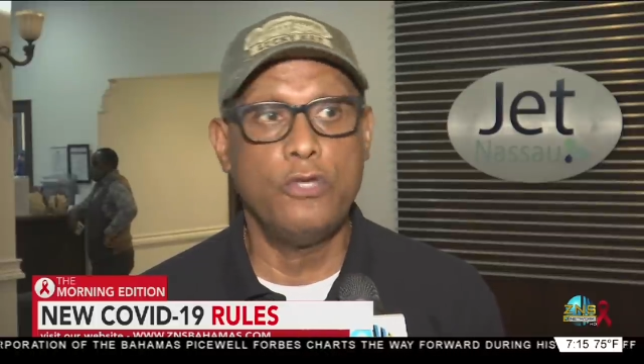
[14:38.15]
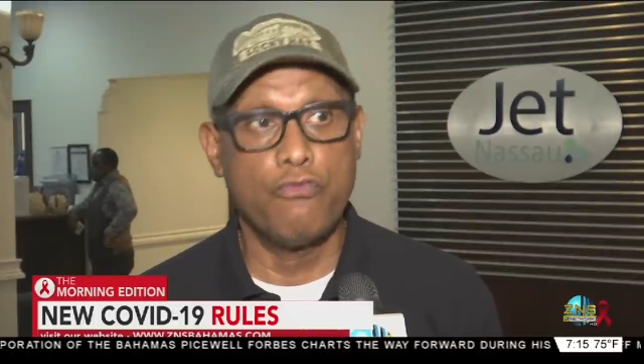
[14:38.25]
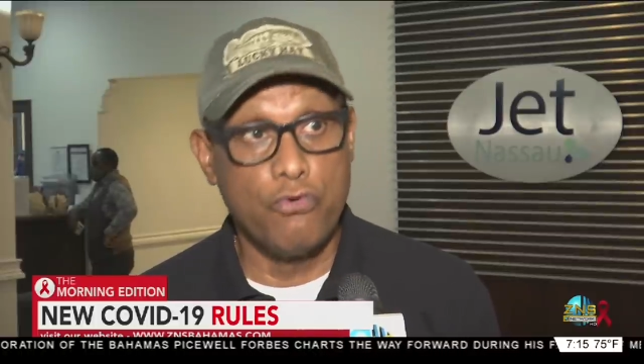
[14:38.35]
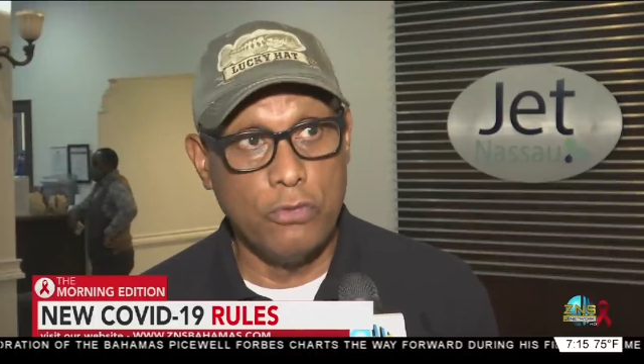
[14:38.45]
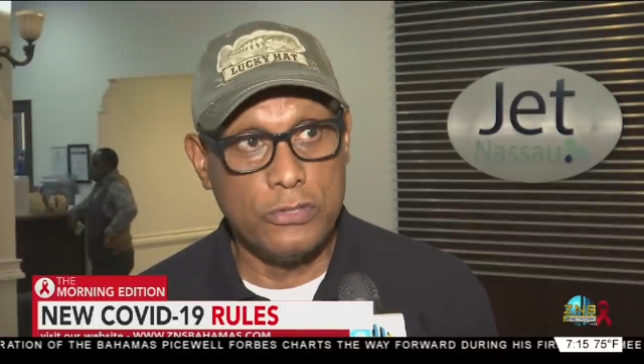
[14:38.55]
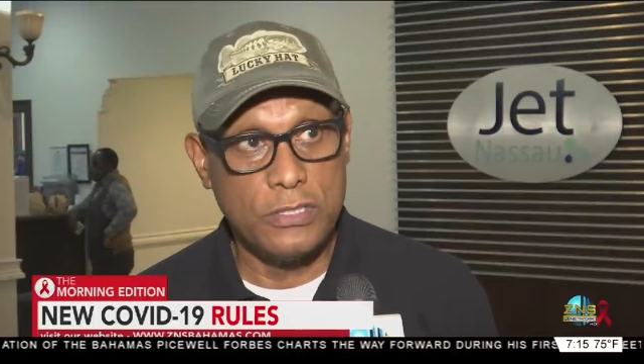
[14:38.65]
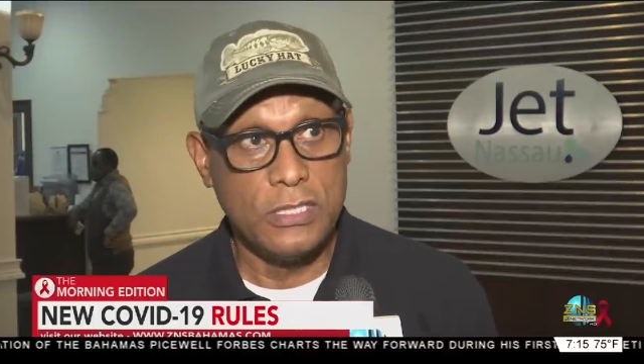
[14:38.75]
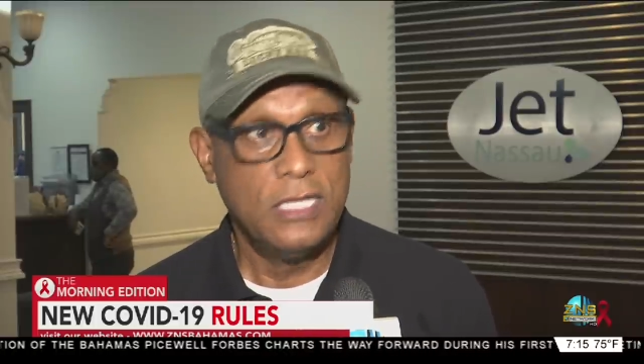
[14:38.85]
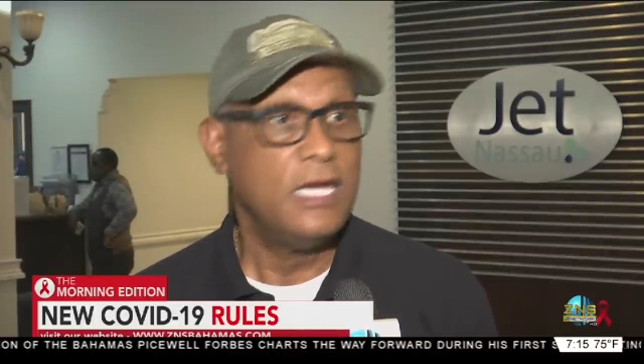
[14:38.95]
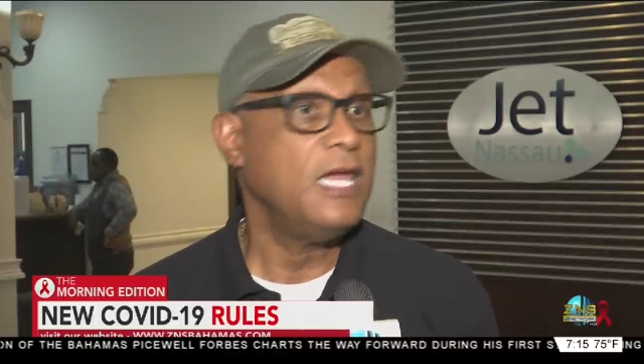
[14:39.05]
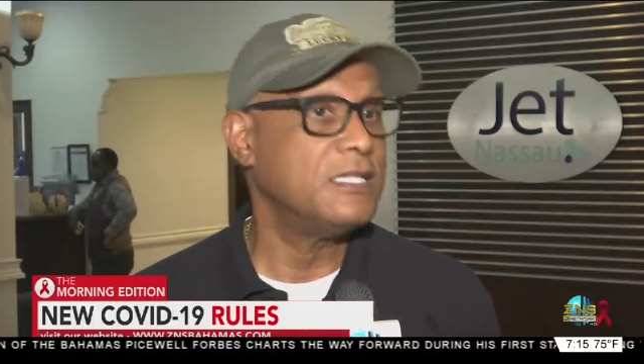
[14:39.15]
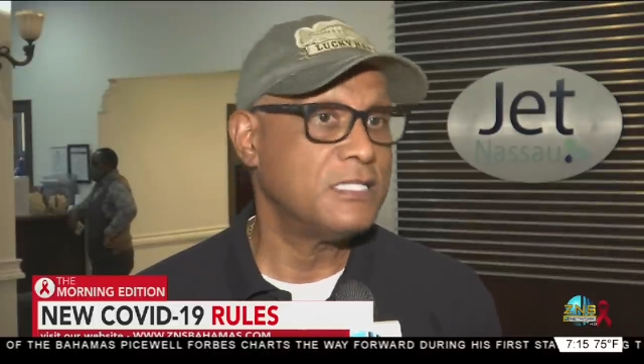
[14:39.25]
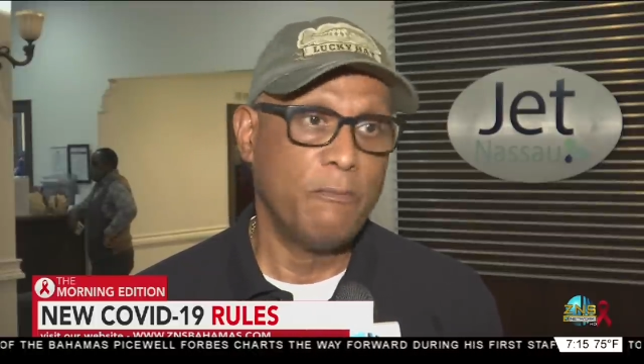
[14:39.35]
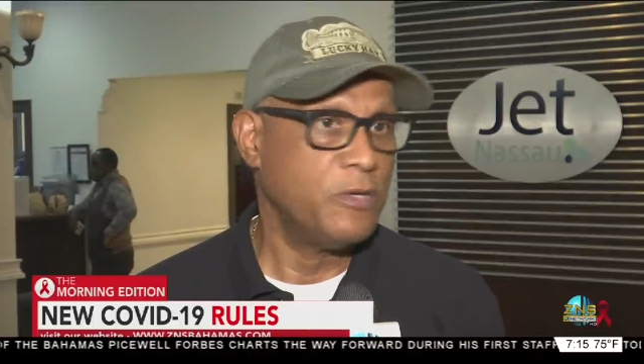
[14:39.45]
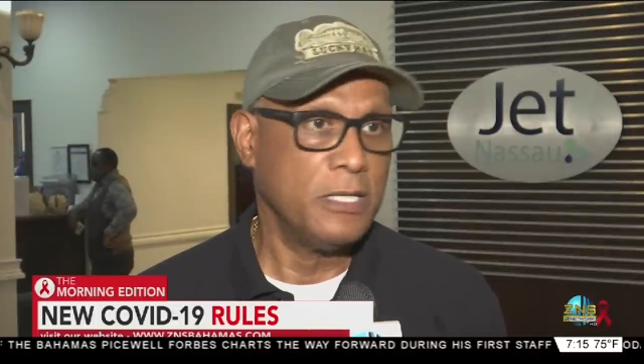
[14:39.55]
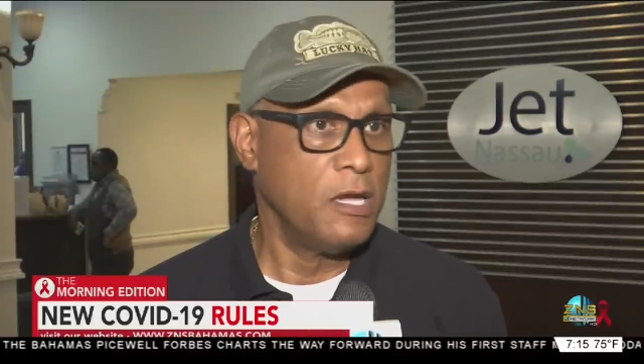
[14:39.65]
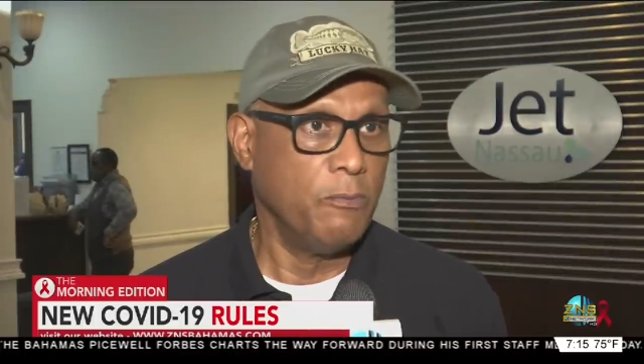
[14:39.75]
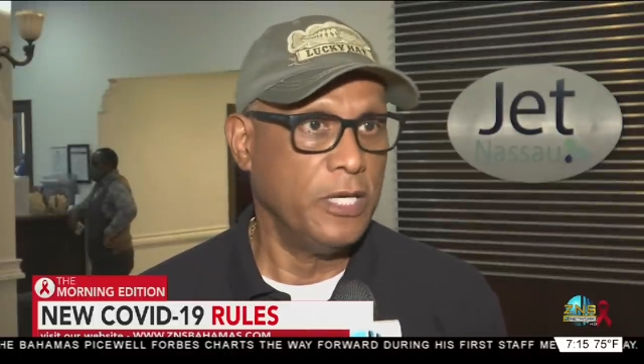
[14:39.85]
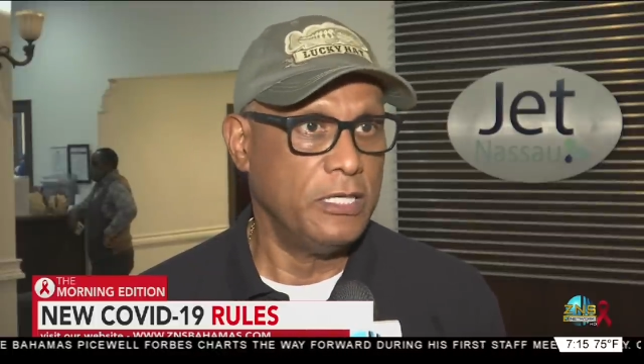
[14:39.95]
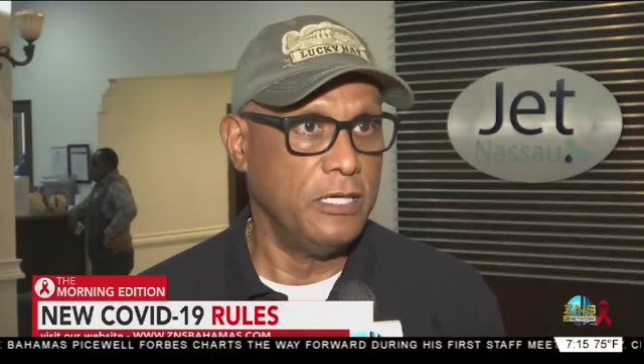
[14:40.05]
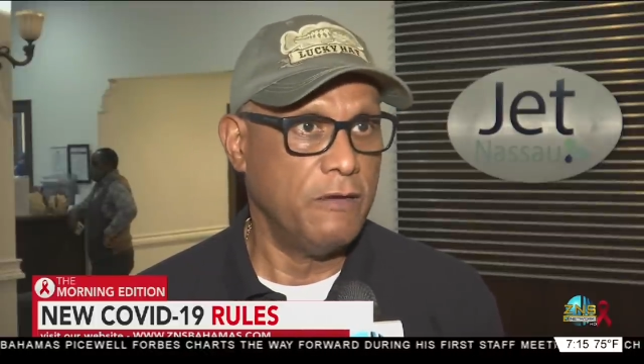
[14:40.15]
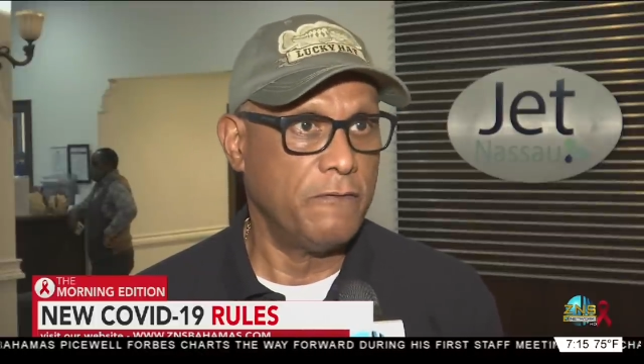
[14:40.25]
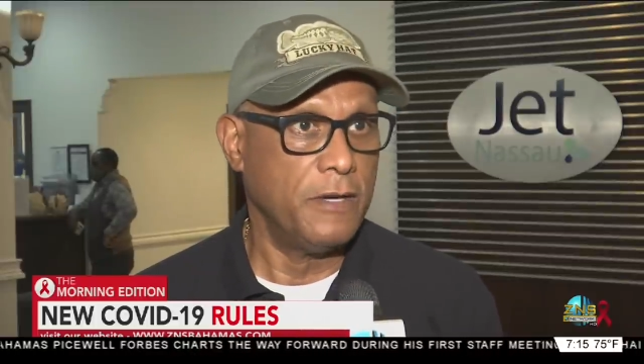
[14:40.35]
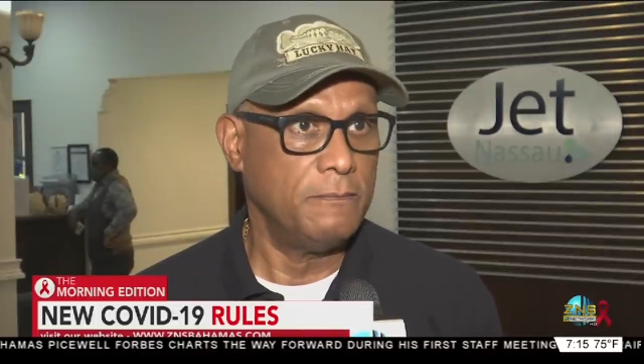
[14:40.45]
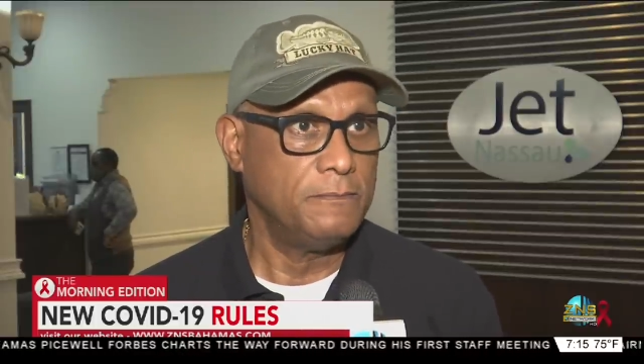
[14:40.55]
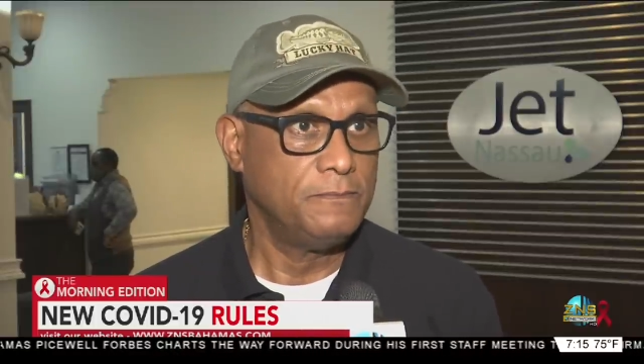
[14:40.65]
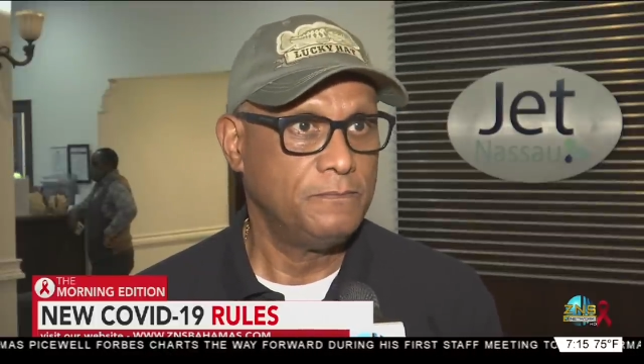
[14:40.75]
With the rules, it's something completely different.